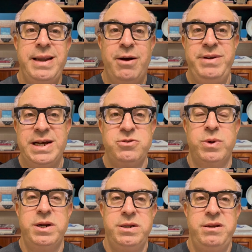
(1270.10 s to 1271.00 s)
Now, next
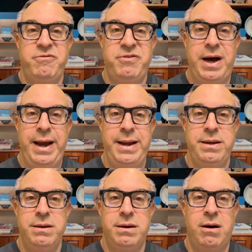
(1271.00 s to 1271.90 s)
we're going to
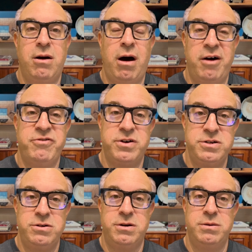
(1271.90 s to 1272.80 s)
define our offer
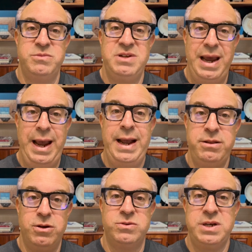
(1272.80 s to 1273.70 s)
terms
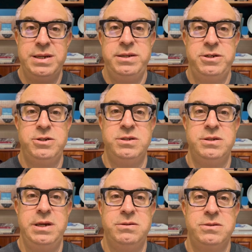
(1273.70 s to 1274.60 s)
and those
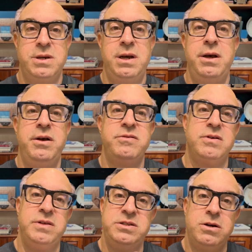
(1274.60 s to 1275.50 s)
contingencies.
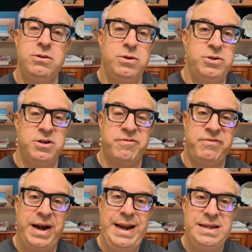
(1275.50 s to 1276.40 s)
So these include your
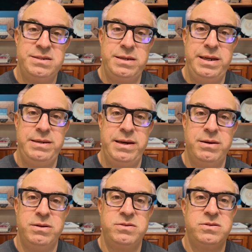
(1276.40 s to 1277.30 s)
financing
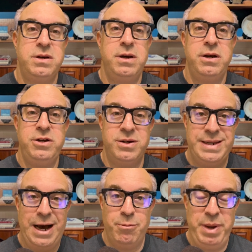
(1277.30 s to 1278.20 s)
details, your
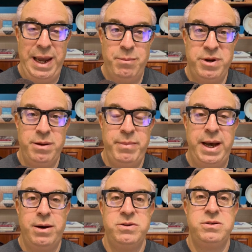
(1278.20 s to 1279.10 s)
down payment
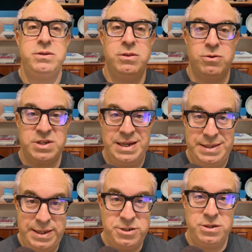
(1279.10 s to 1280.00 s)
amount, those
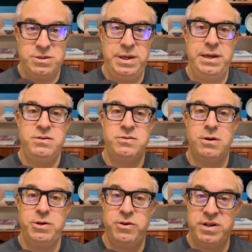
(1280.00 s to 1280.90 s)
contingencies,
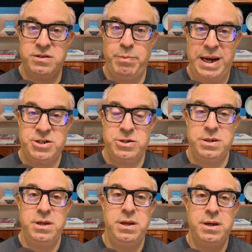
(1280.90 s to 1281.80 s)
so your inspection,